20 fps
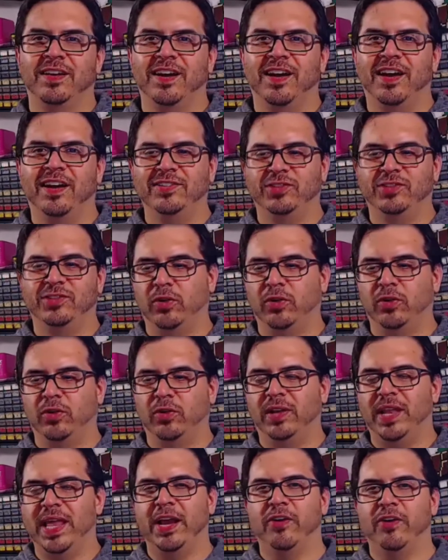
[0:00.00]
adult
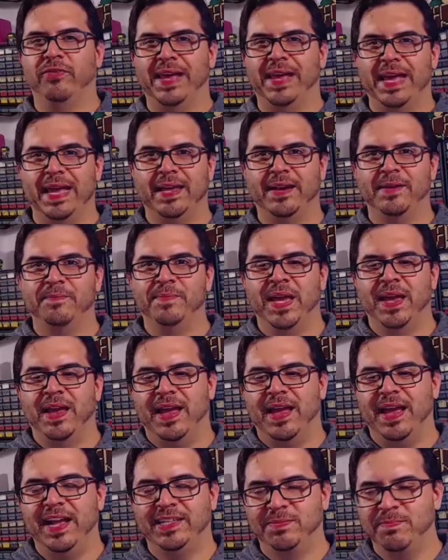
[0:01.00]
Lego fan.
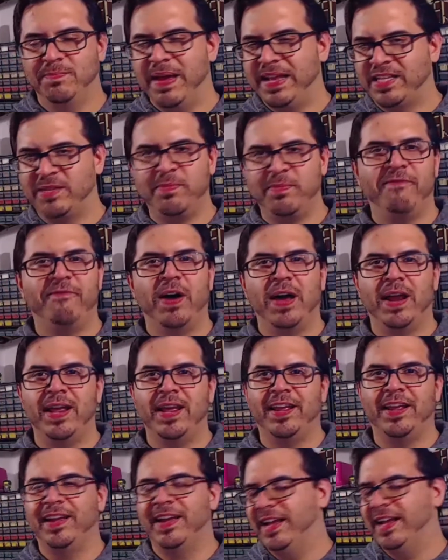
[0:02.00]
It's meant to be
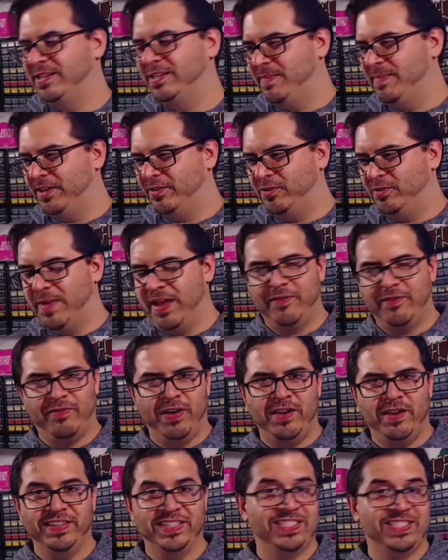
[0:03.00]
funny. It's meant to make fun
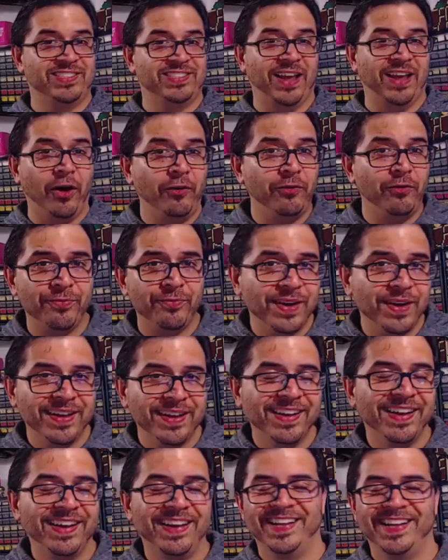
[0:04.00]
of itself.
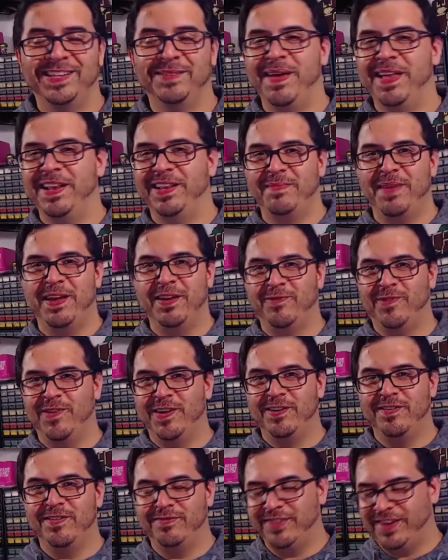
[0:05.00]
It's meant to make fun
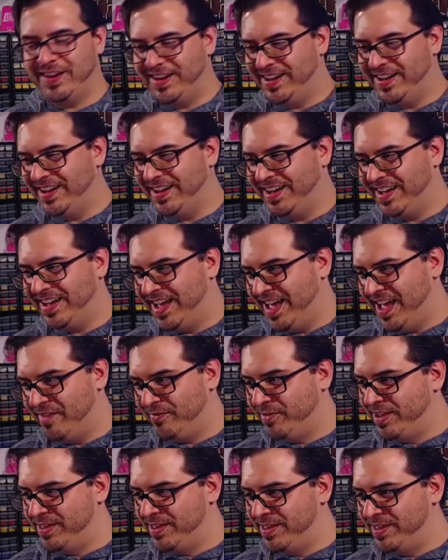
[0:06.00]
of
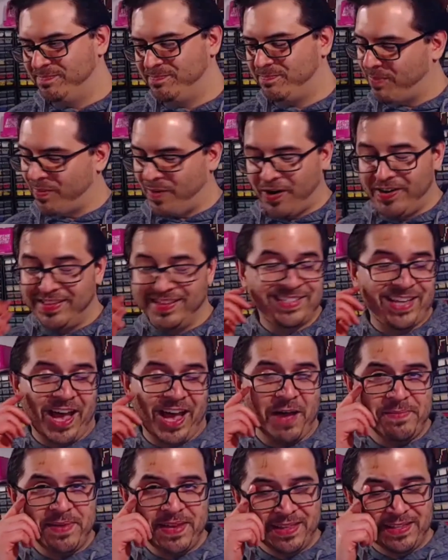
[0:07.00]
every part of this
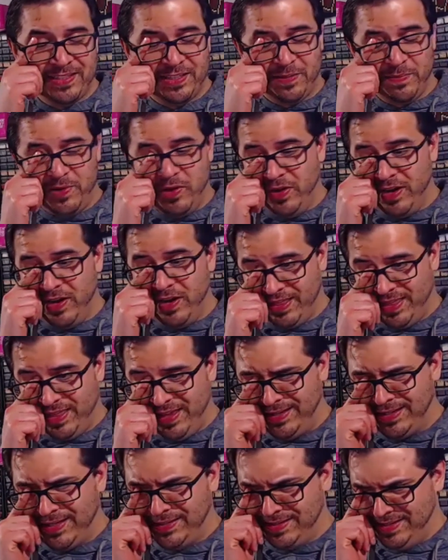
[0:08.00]
hobby and this community. I think
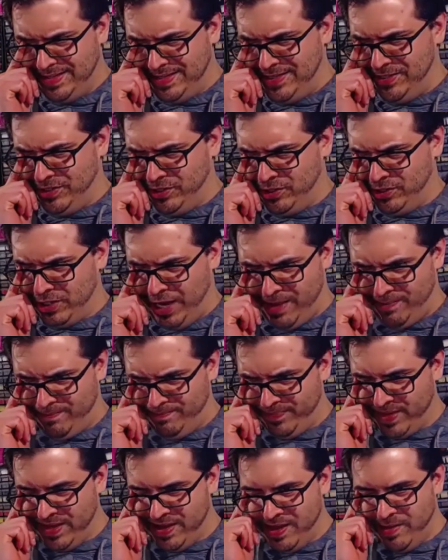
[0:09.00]
it does a decent job.
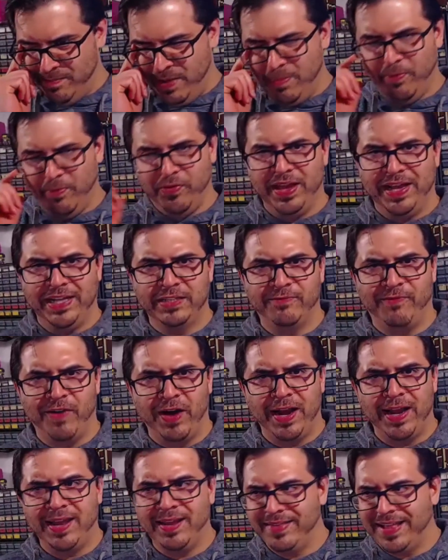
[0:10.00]
People think it's
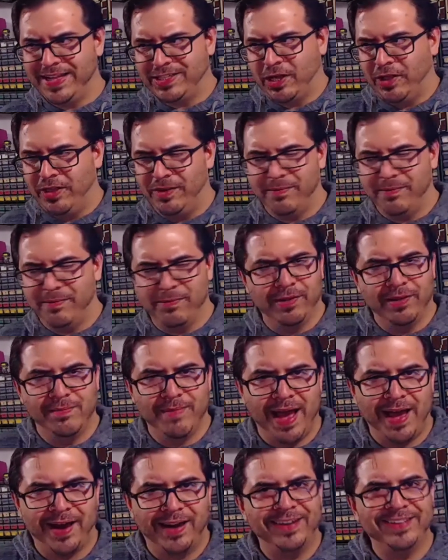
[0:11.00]
funny. That's all that really
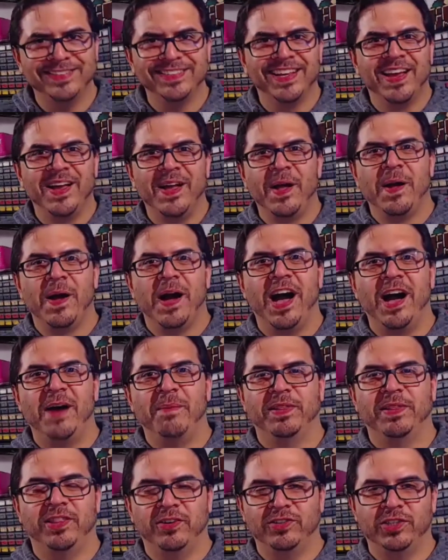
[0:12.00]
matters. But
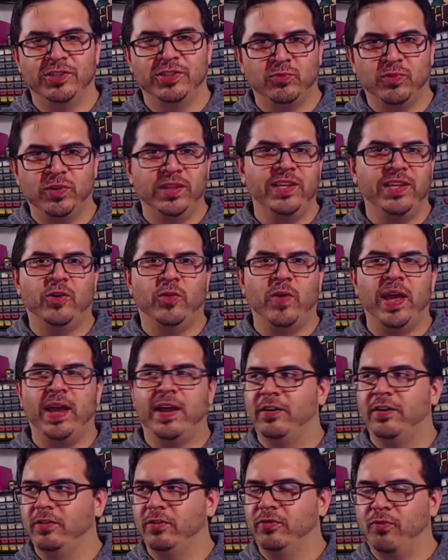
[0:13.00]
they're just really quick
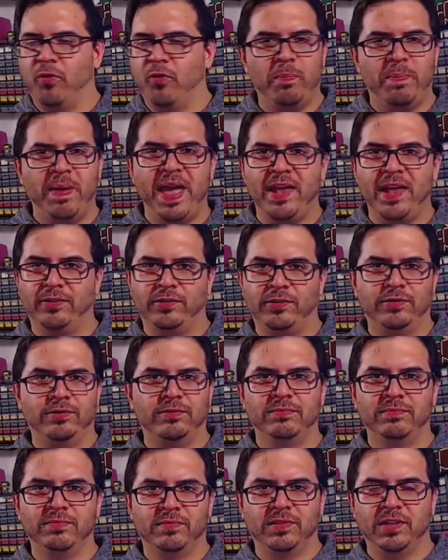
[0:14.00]
4-panel
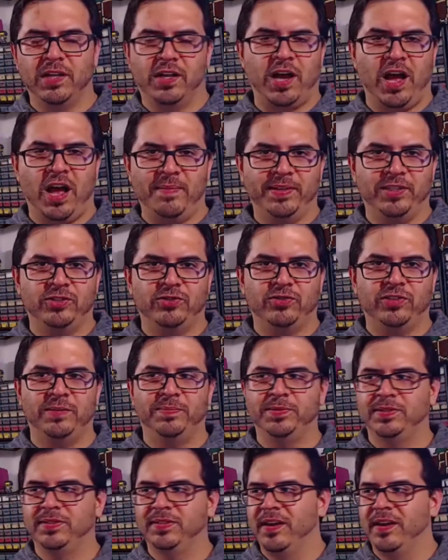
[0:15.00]
comic
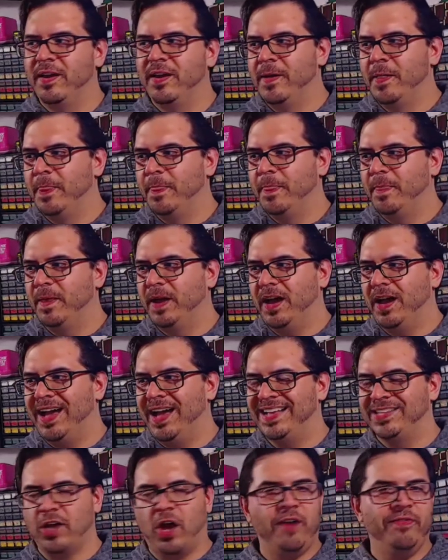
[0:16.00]
strips. As
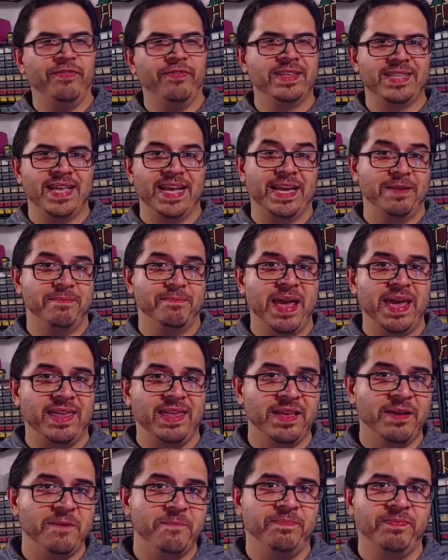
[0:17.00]
often as I can make
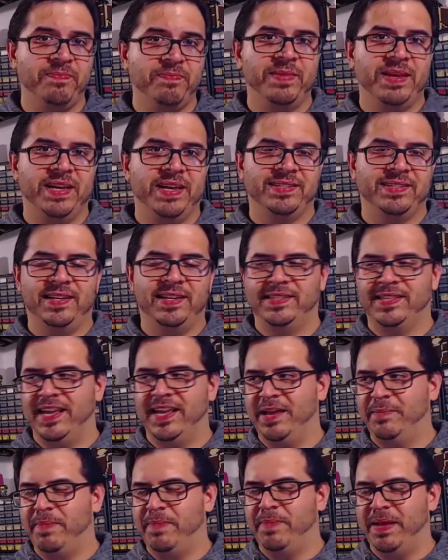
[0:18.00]
them, because it's
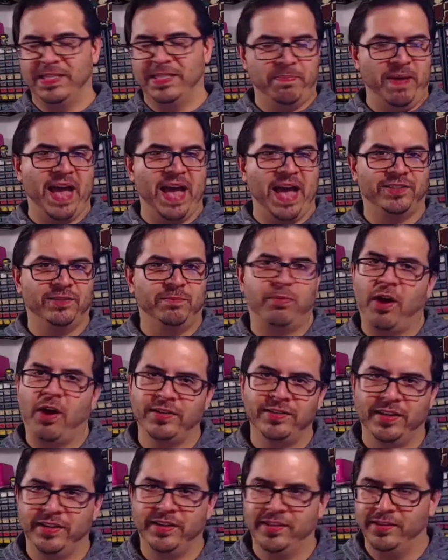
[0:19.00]
a passion
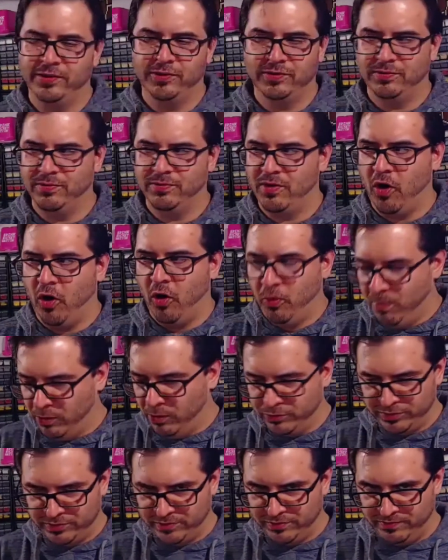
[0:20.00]
project. There's
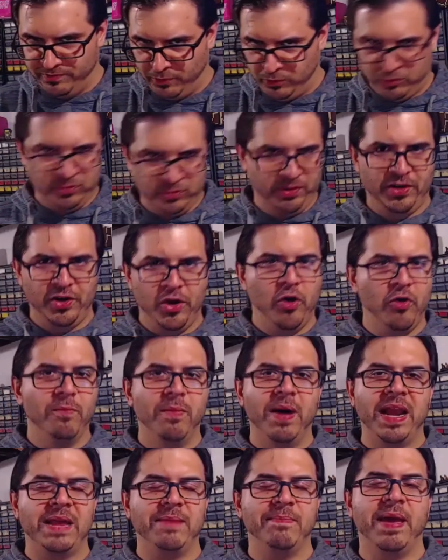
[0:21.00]
almost virtually no
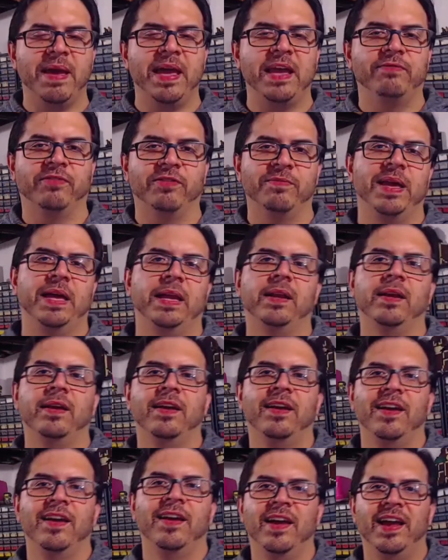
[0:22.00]
money made from it.
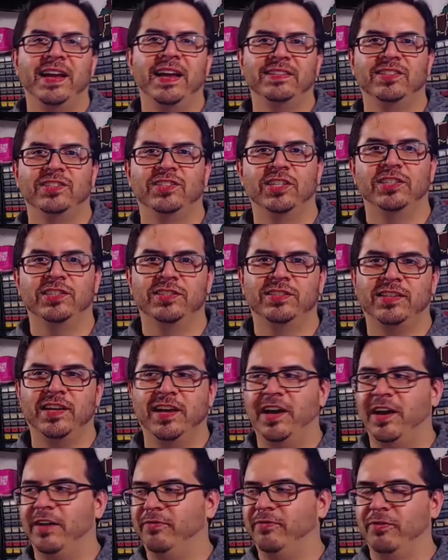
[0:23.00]
It's just
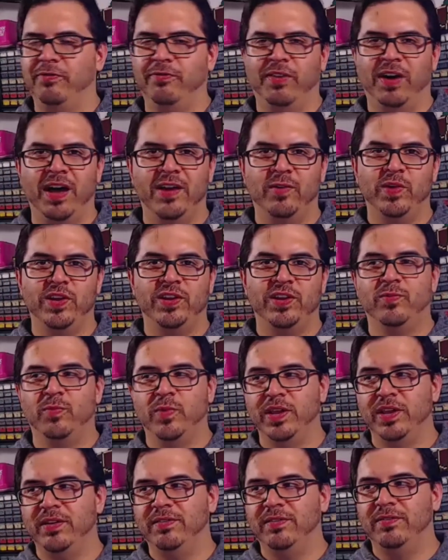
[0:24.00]
for fun.
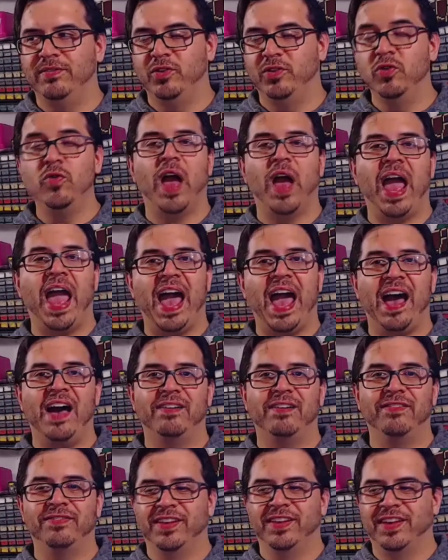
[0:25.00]
We do
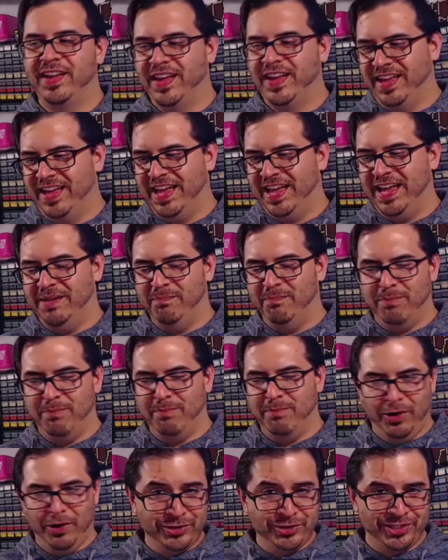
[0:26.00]
have a
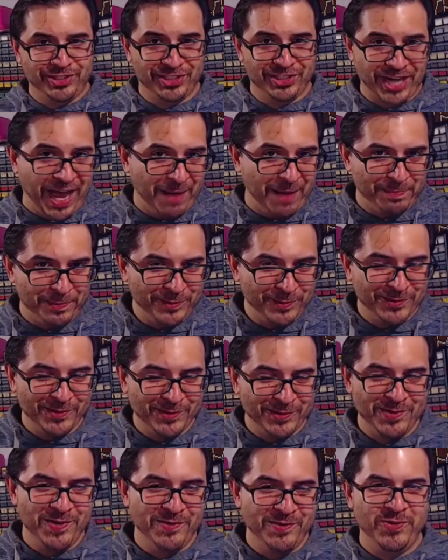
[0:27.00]
merch shop, so
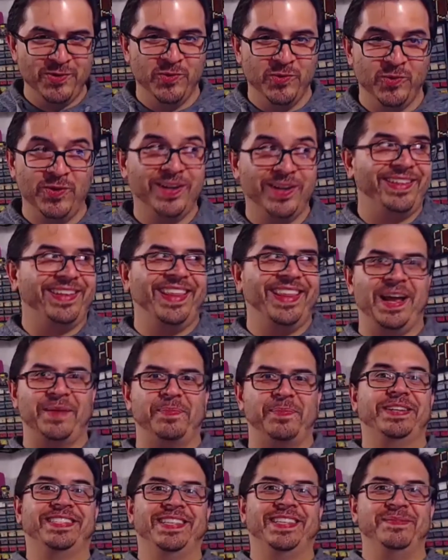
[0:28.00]
if you really like
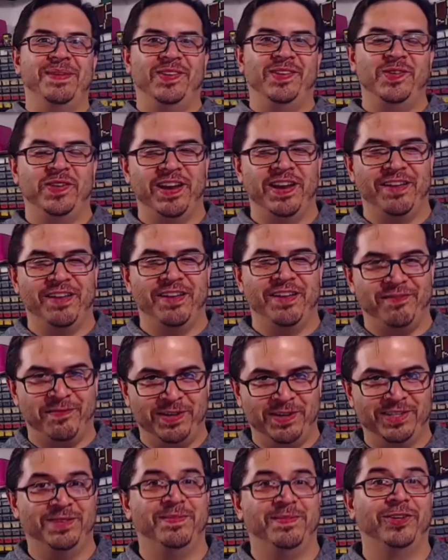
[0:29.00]
Bricks in the Middle, you can have a
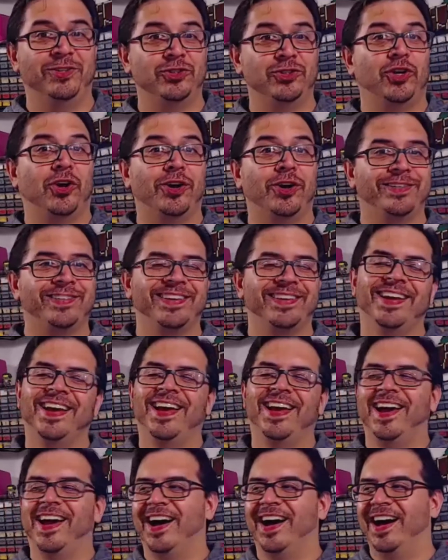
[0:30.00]
Bricks in the Middle shirt,
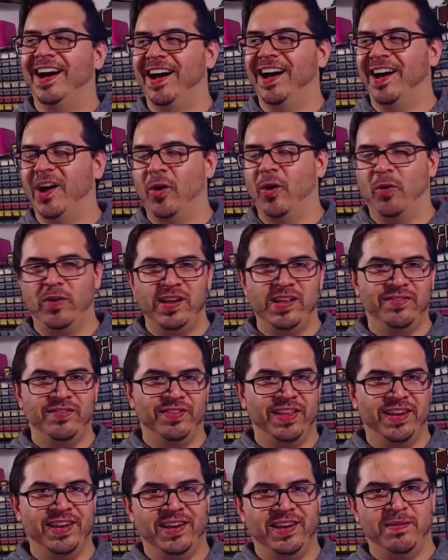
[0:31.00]
or
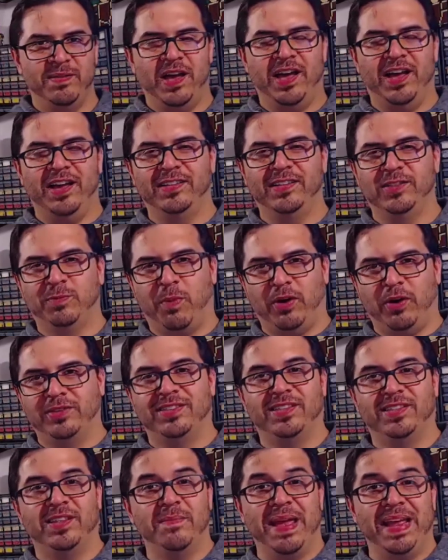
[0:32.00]
even Sparks,
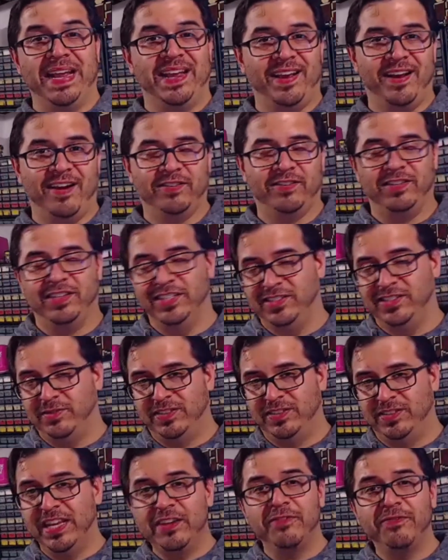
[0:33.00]
the main character, his
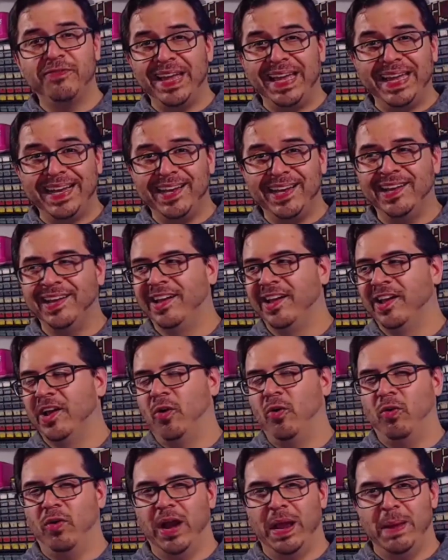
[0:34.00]
SigFig,
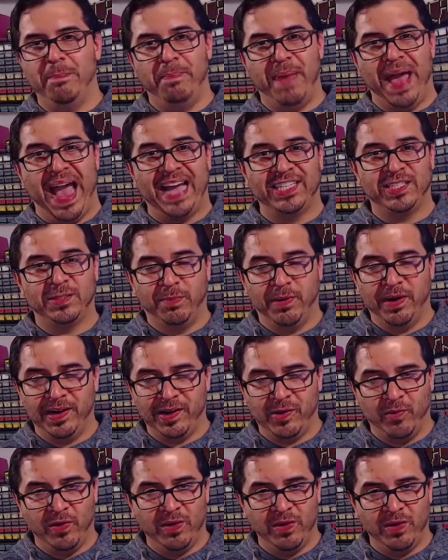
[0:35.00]
or a badge brick,
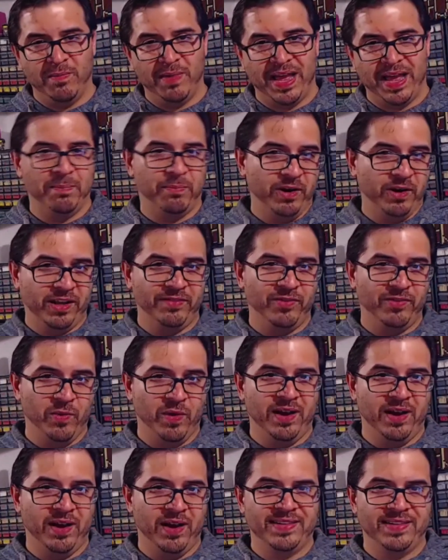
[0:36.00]
a 1x8 brick if you want
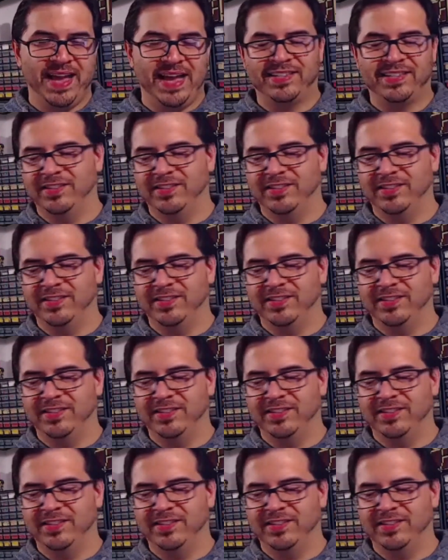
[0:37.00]
to attach it to